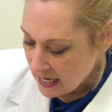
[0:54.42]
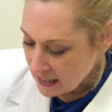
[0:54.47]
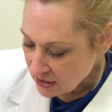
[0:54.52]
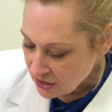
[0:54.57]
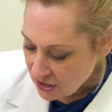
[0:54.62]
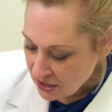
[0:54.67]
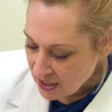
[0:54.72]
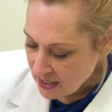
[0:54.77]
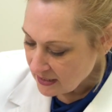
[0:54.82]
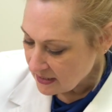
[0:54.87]

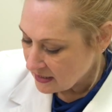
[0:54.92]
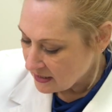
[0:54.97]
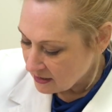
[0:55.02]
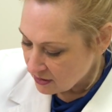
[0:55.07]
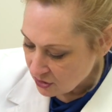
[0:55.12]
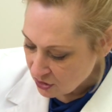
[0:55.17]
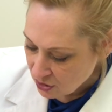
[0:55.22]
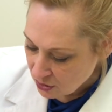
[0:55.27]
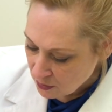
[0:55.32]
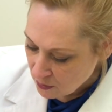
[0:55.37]

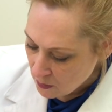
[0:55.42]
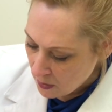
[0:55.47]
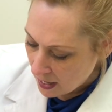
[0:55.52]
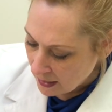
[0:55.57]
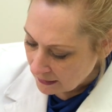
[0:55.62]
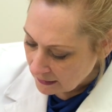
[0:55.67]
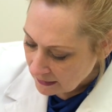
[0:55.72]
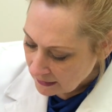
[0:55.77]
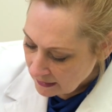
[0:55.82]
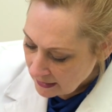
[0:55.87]
just do
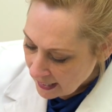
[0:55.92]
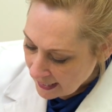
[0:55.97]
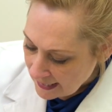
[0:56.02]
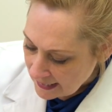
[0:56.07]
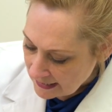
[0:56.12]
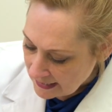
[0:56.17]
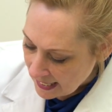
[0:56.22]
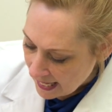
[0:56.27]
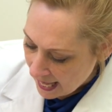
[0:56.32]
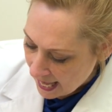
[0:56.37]
a
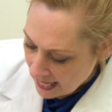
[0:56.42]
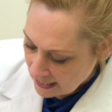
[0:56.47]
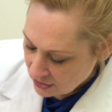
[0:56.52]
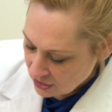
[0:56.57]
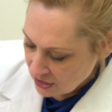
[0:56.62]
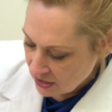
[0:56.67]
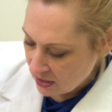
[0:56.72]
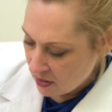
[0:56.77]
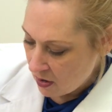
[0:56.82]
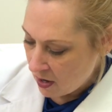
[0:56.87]
light
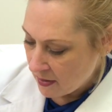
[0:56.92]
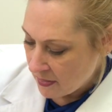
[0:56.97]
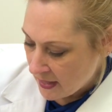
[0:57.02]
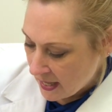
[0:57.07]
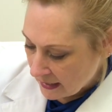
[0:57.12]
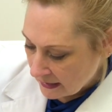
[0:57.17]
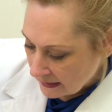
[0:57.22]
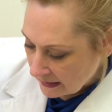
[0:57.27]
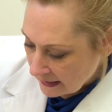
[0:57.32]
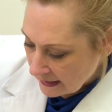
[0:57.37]
etching on
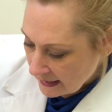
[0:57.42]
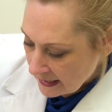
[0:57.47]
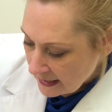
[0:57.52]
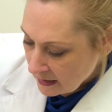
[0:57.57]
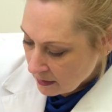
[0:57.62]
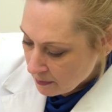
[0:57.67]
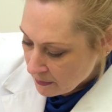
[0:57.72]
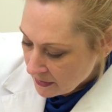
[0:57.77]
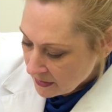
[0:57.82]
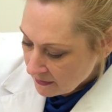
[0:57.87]
that
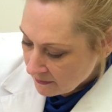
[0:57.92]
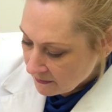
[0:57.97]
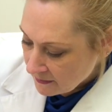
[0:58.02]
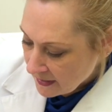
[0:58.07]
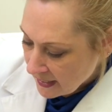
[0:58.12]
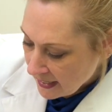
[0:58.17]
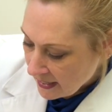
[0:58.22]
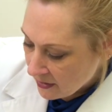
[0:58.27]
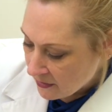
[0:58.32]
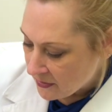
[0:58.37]
little bit of
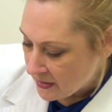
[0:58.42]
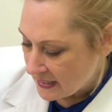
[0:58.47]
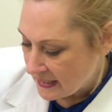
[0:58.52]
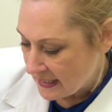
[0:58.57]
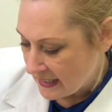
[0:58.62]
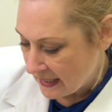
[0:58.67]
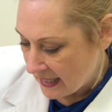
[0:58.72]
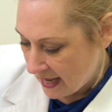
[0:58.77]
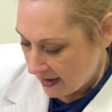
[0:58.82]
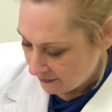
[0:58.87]
nail
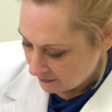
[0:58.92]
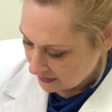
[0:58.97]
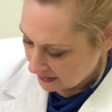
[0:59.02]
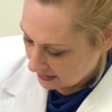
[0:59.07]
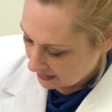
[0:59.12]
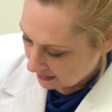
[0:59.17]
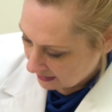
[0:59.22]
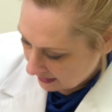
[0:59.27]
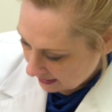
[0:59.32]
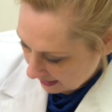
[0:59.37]
that's left
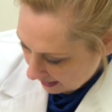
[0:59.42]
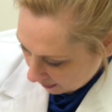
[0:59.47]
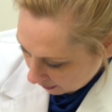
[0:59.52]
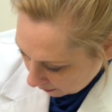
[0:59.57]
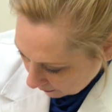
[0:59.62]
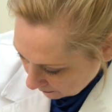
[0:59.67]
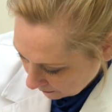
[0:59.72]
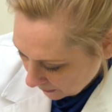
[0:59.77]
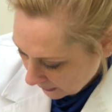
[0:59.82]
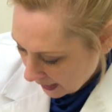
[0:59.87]
there.
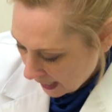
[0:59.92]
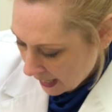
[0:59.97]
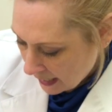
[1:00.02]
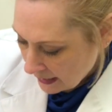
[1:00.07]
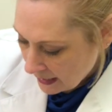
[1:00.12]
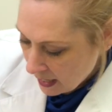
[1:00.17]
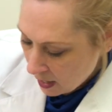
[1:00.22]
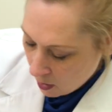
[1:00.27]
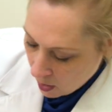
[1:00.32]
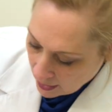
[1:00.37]

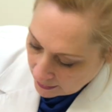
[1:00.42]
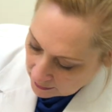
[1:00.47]
Now I